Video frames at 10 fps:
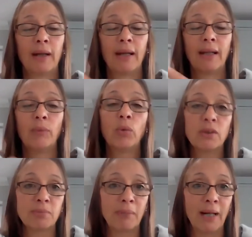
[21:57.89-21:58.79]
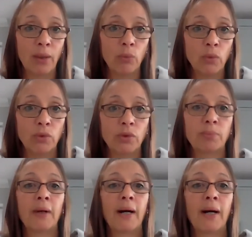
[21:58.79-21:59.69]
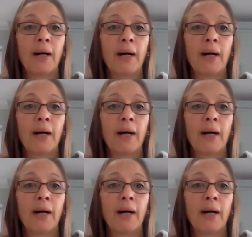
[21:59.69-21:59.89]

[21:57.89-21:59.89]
And it was my award, but